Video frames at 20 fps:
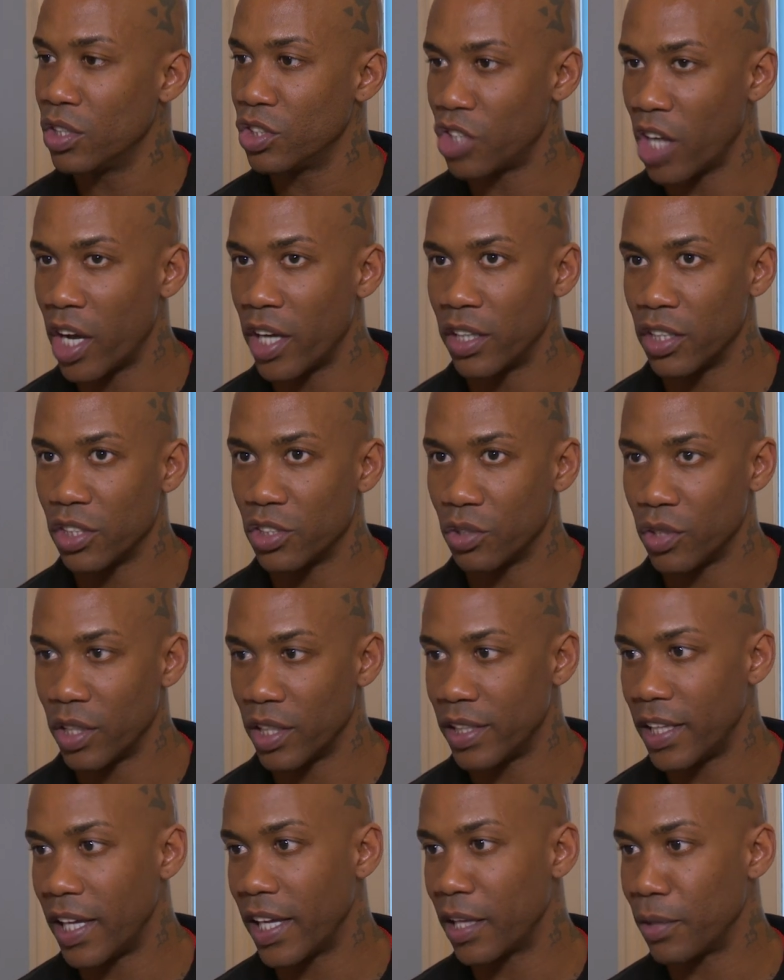China so that
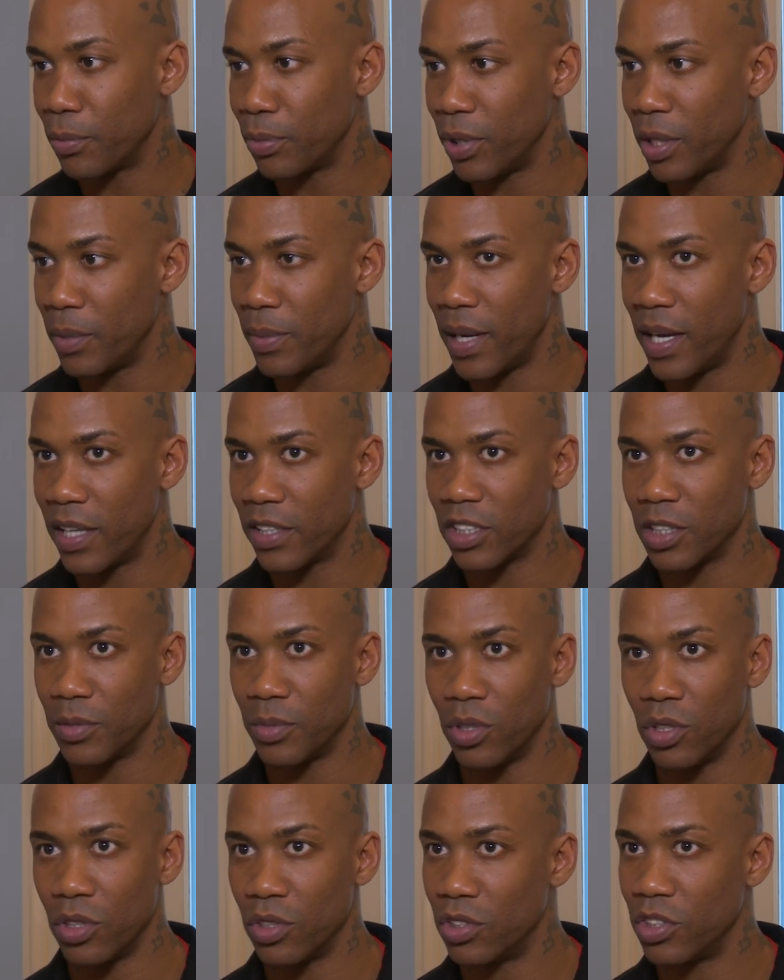they can play
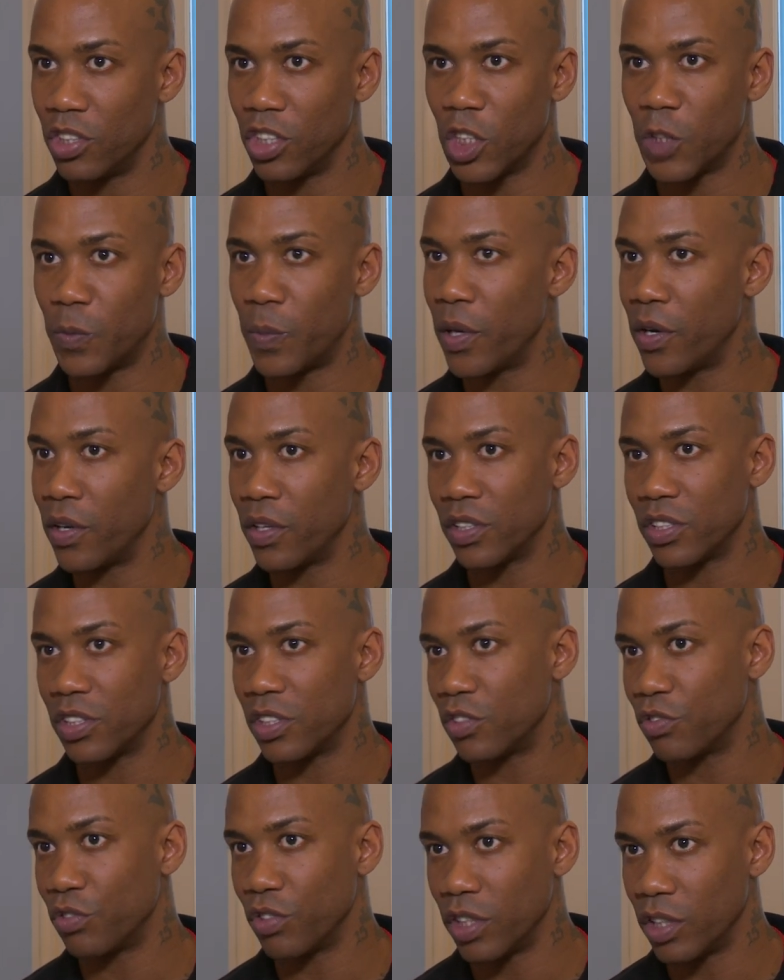basketball. The experience
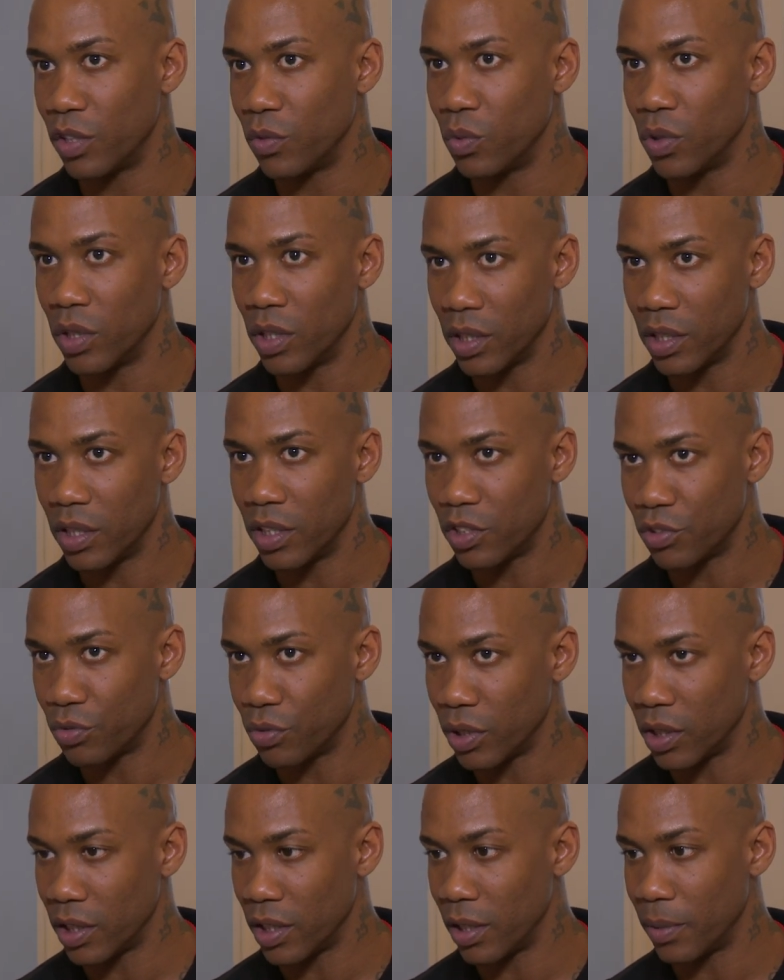is really what it's
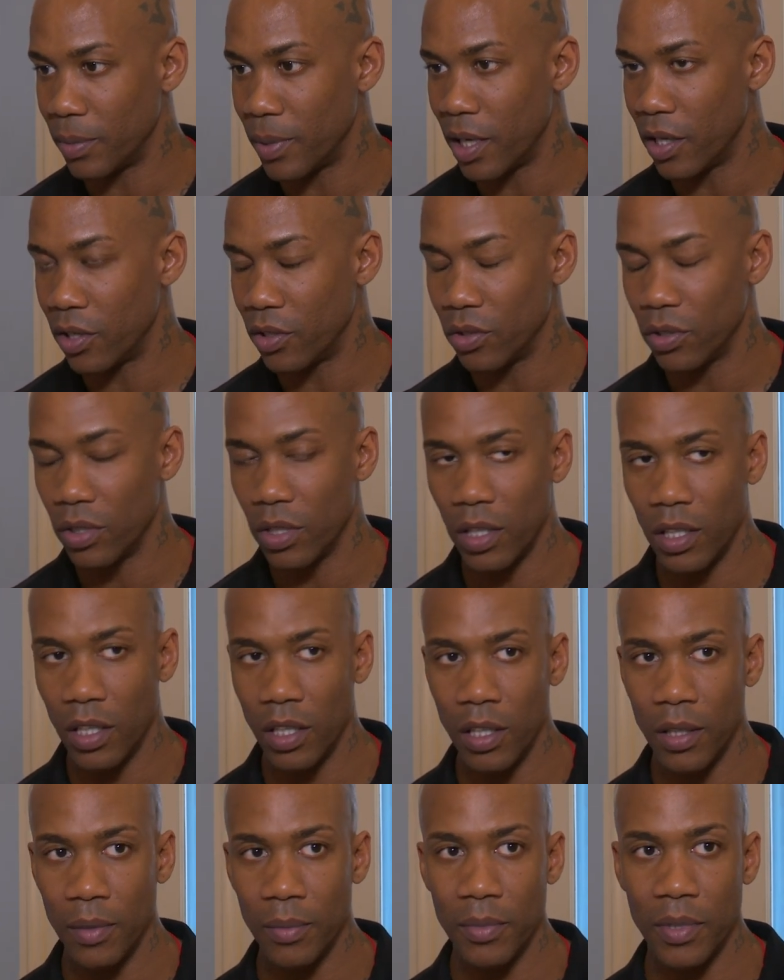really about.
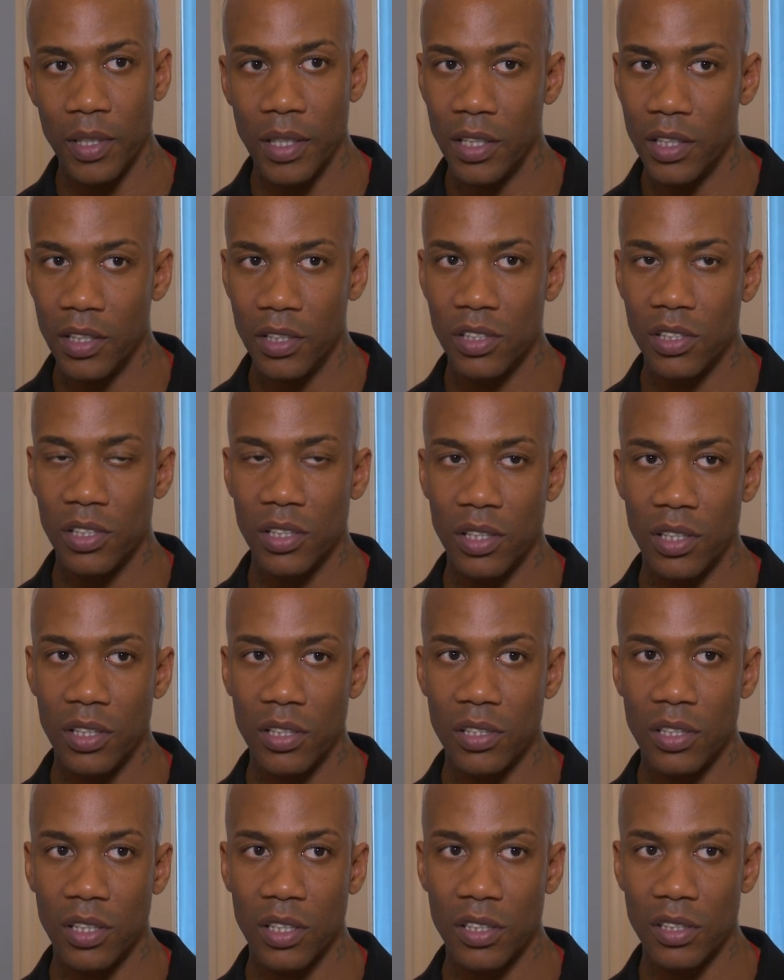Um, and it's,
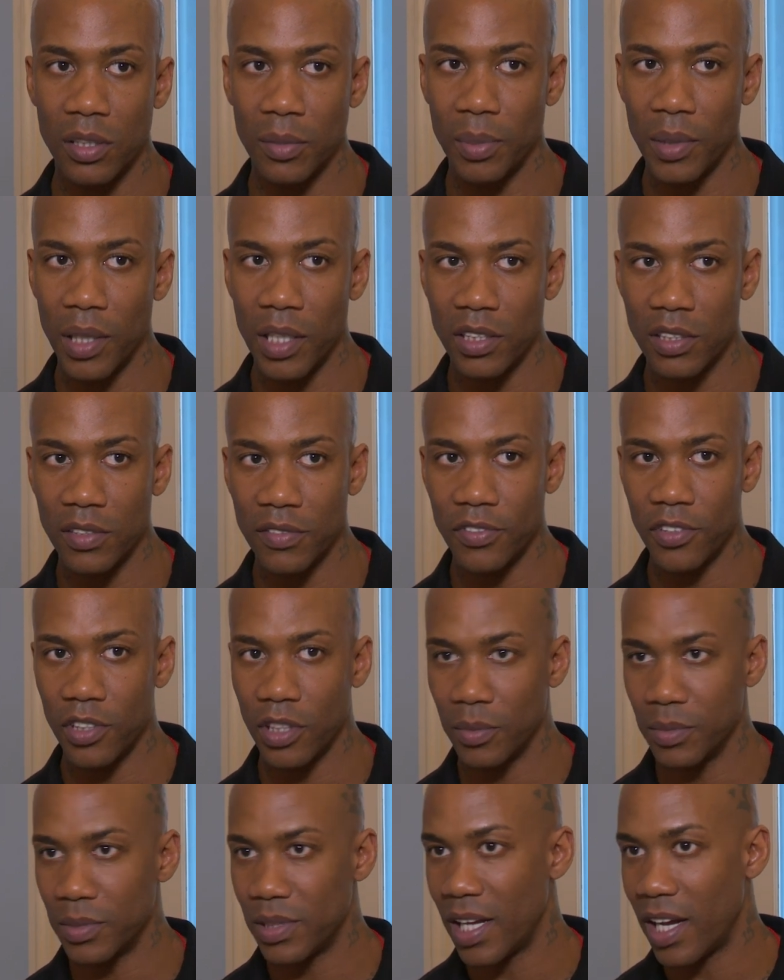it's, it's, a blessing for
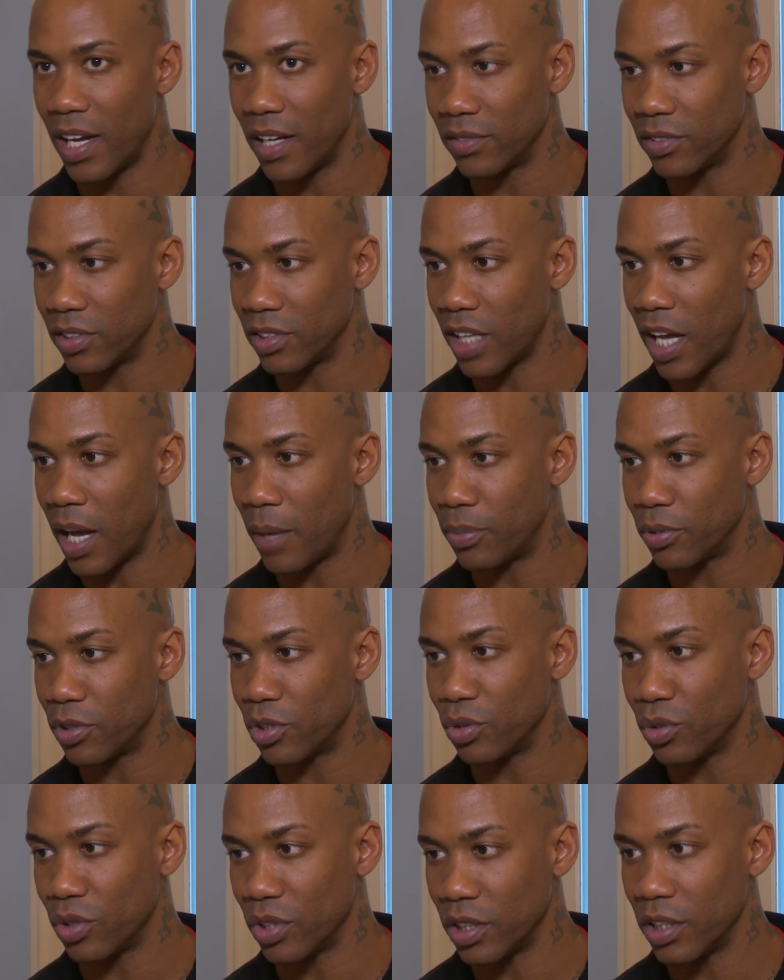them to have this
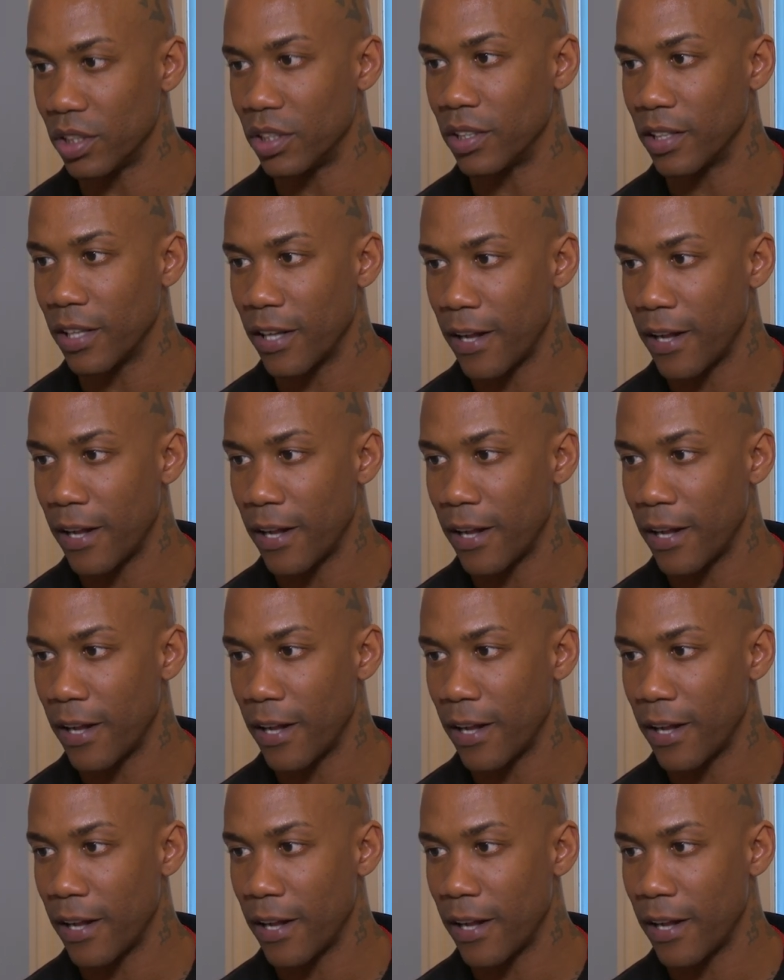opportunity.